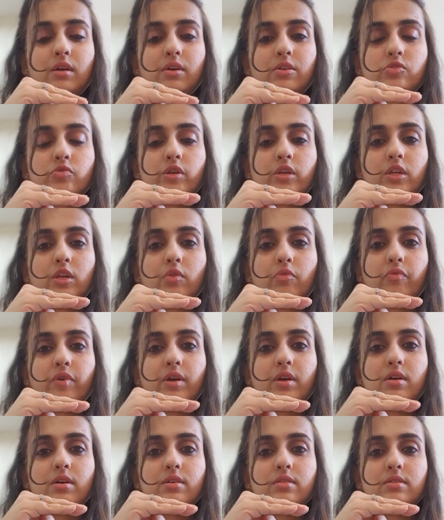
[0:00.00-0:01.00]
straighten your
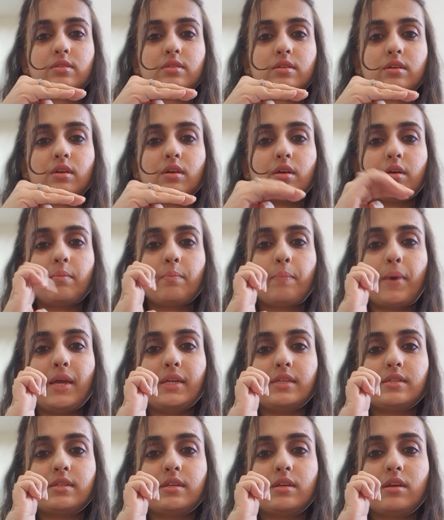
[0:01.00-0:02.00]
fingers
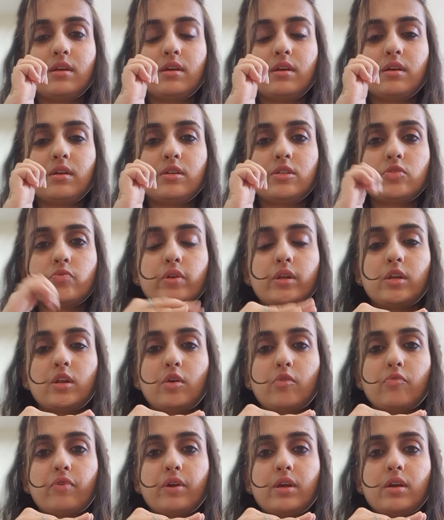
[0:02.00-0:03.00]
bent straighten
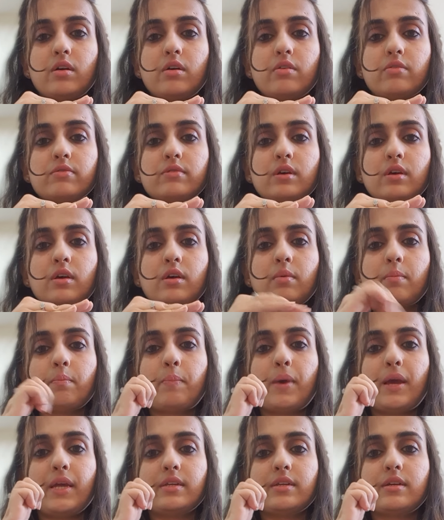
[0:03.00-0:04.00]
your fingers
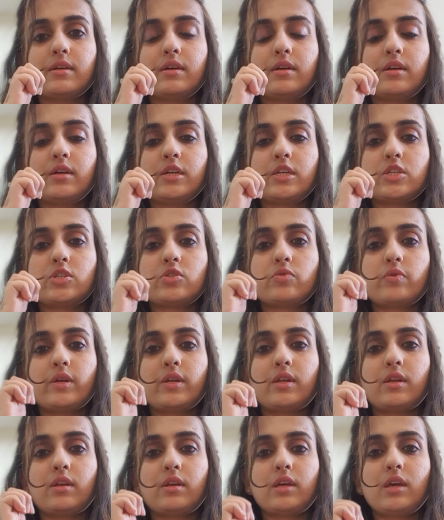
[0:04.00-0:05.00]
bend
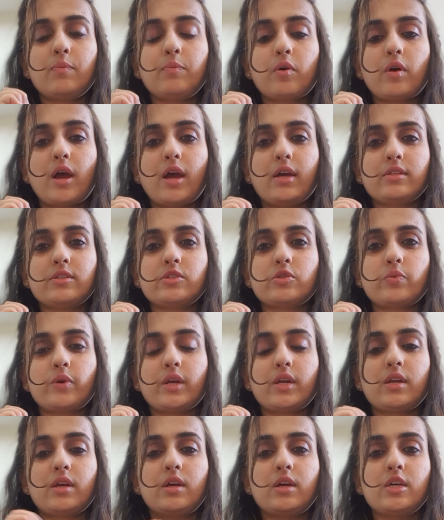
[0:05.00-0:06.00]
straighten keep your hands
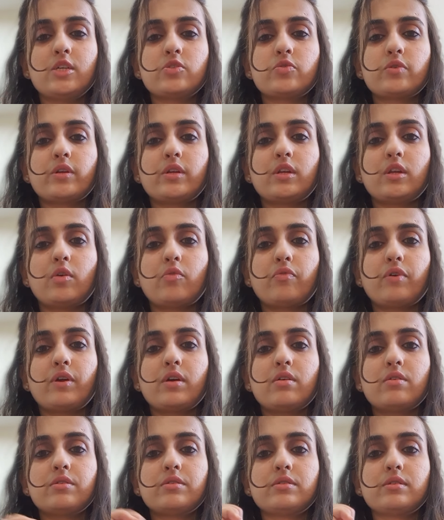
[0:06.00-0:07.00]
straight straighten your
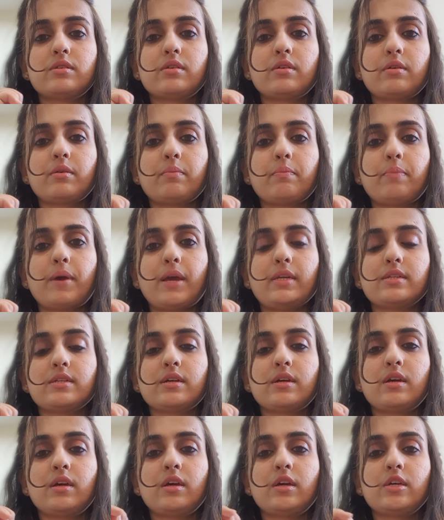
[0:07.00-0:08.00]
fingers bend
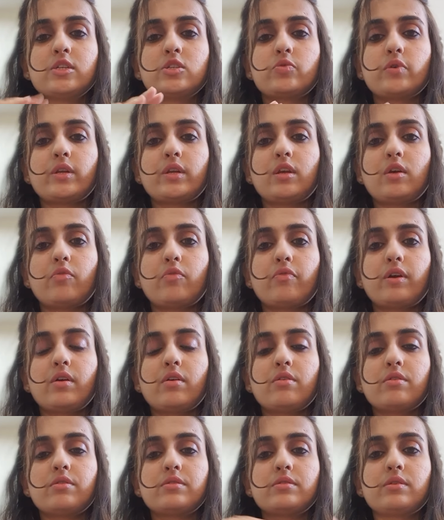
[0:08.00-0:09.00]
straighten your
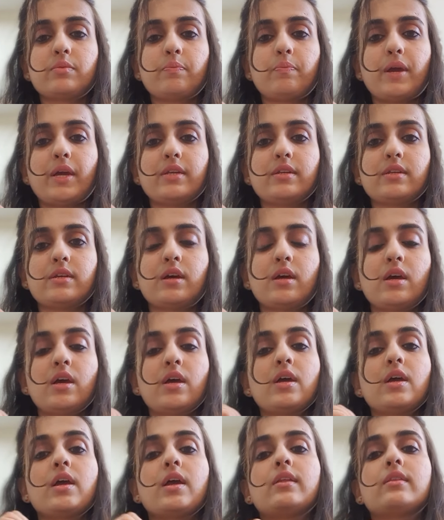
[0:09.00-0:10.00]
fingers bend
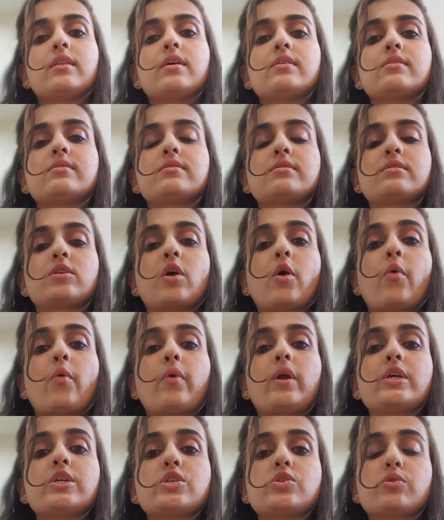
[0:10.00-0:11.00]
in this your
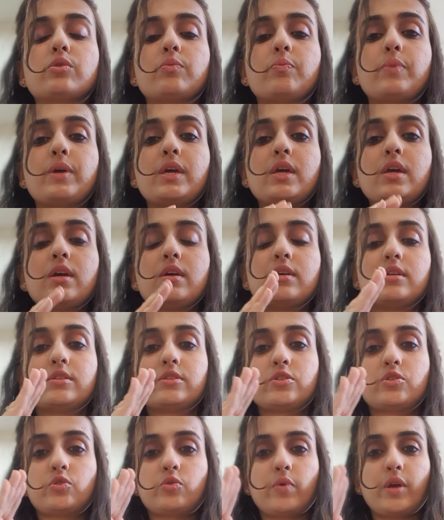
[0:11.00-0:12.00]
wrist should be
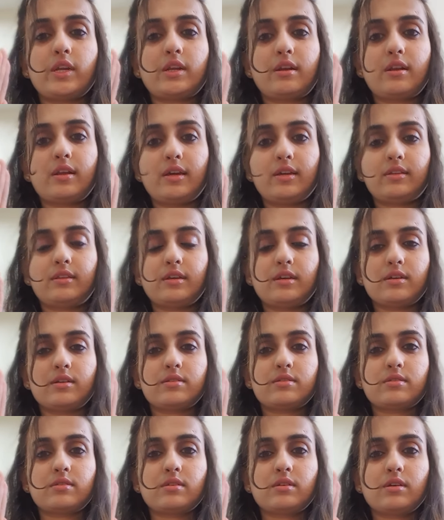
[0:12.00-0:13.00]
straight like
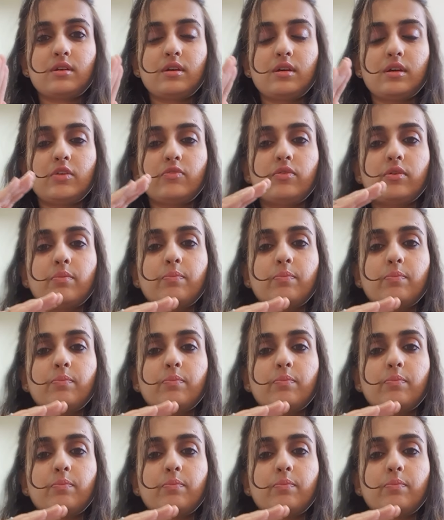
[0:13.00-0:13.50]
this if you're